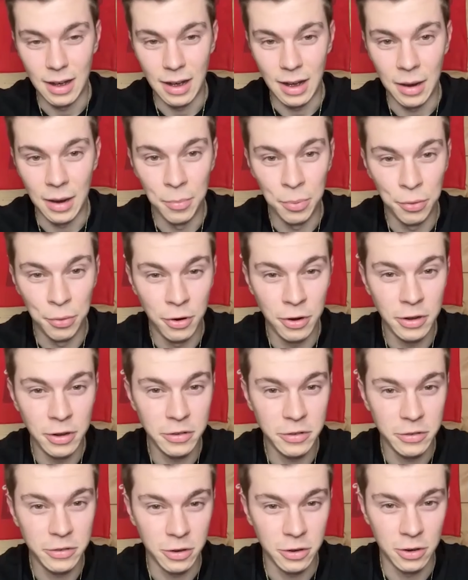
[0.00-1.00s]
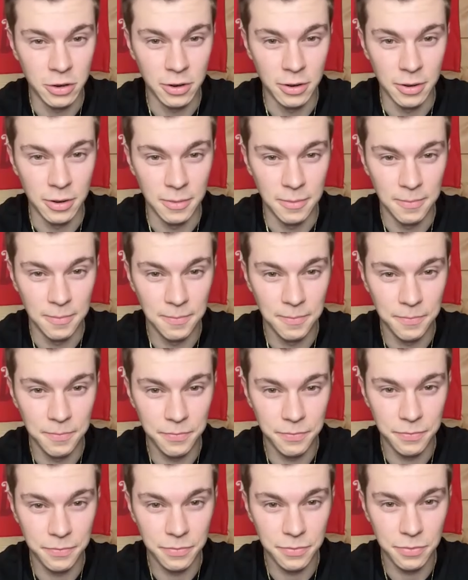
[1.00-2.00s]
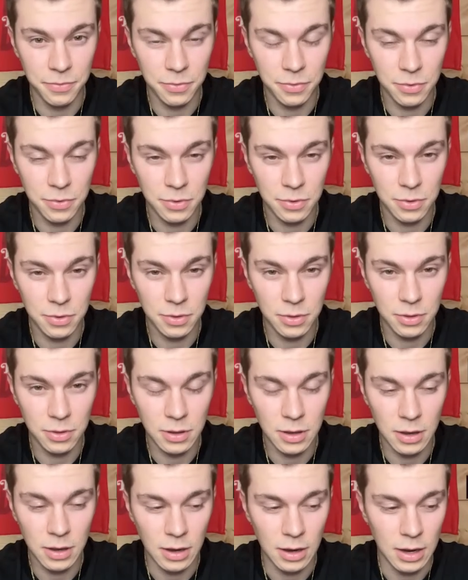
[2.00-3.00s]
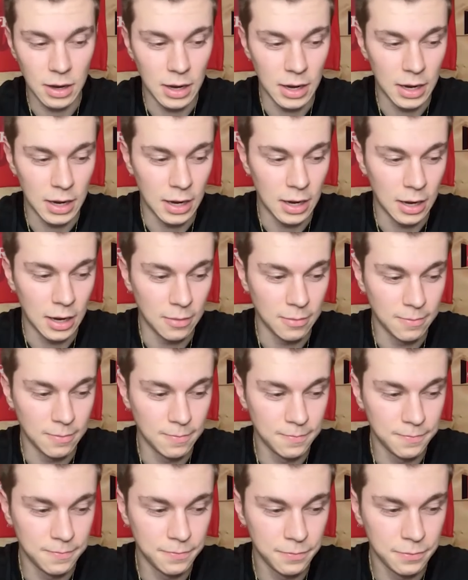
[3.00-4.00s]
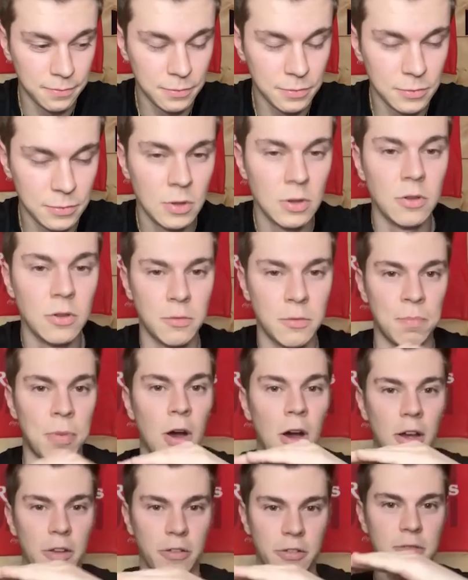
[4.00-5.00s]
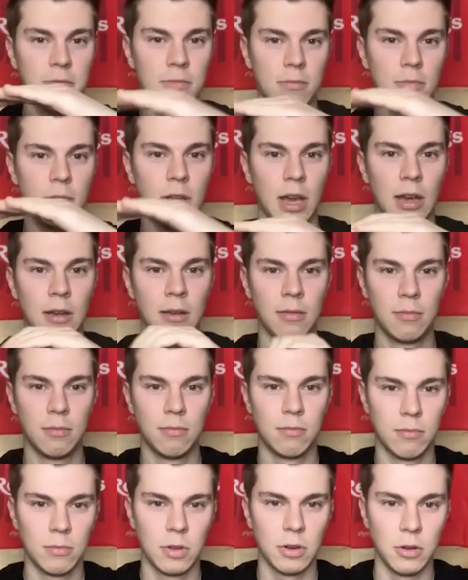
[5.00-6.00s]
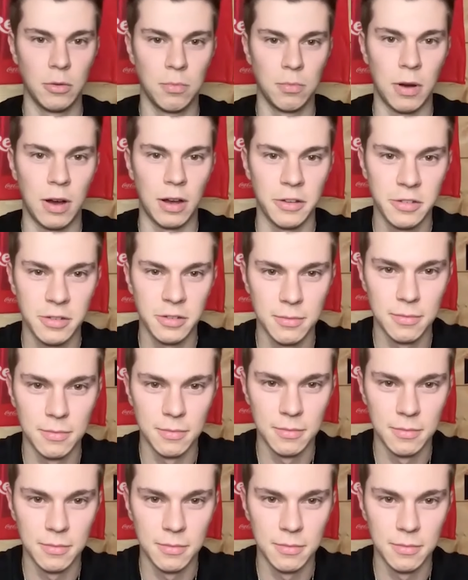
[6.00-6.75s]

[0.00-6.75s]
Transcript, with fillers: I'm pretty Not certain. Um, uh, let's pause. Okay, can you pause?